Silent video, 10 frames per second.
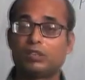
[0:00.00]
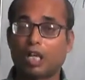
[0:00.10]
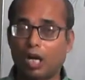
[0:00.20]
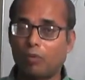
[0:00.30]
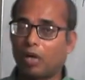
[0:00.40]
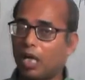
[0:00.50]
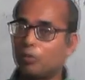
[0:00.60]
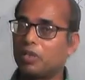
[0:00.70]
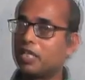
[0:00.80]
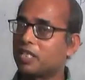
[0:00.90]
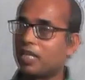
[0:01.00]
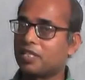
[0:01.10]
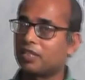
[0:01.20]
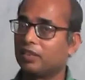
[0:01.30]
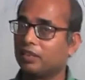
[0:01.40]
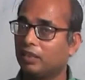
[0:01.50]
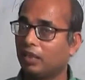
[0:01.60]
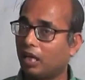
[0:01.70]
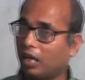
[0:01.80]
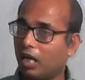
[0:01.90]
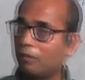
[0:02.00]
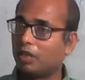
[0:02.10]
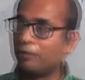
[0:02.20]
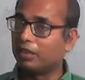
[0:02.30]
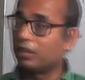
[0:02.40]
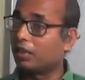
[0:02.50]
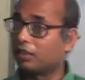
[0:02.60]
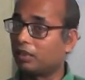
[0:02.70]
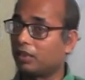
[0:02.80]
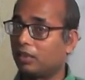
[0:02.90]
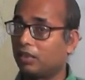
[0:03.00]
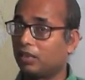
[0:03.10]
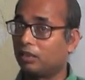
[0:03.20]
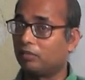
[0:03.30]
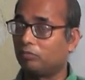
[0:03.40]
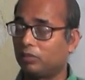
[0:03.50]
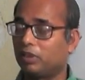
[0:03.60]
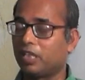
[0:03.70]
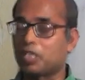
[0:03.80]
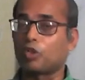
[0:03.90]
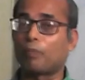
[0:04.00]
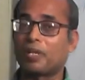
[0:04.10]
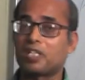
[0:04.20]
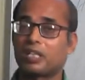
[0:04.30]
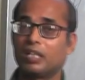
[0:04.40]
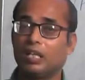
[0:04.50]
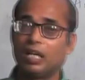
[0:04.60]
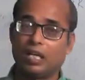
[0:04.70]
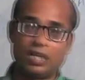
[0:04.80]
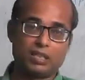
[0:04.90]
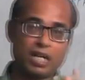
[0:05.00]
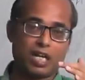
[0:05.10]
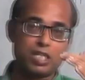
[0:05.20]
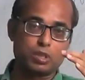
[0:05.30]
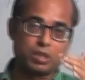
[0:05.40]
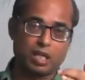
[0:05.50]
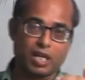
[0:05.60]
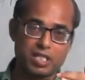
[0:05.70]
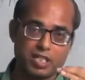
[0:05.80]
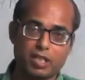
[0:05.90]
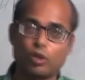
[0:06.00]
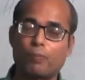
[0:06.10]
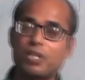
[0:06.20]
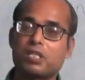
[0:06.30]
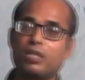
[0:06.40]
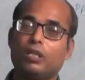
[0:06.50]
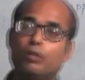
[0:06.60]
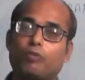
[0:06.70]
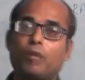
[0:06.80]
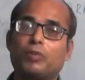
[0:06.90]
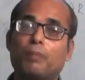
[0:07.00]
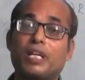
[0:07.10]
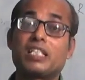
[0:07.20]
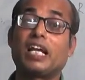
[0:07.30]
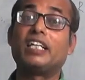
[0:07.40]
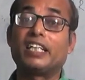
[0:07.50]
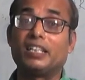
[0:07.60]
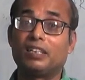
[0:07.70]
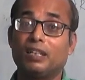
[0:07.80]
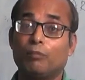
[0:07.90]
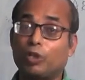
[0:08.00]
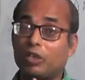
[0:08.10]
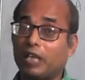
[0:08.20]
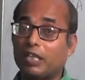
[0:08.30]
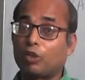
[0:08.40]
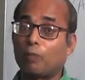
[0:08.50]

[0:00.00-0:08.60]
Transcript: now I will discuss, I'm leaving the next topics, and I take topics from the page 19, because that